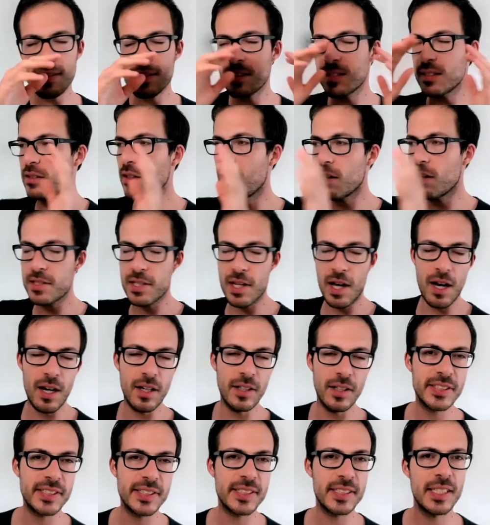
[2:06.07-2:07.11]
doze
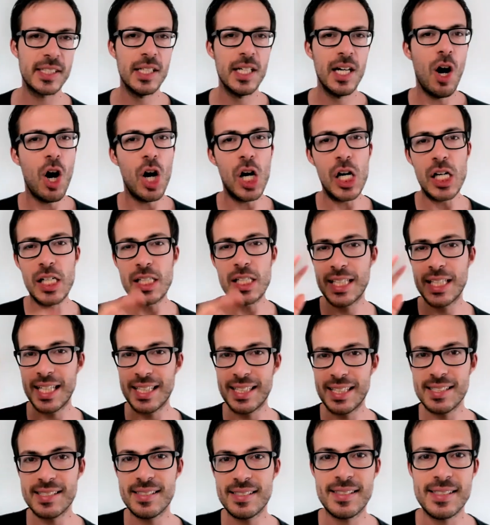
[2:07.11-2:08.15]
off or get
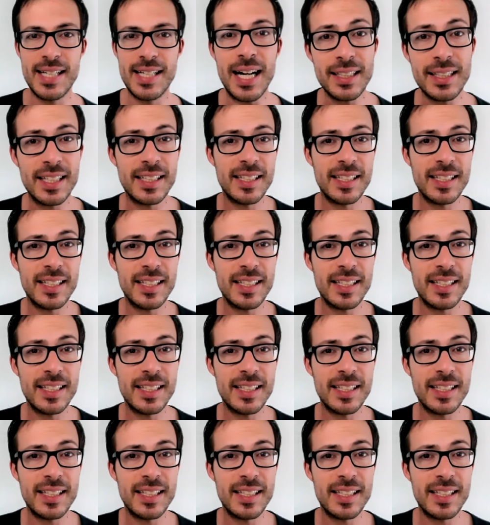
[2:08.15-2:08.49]
distracted.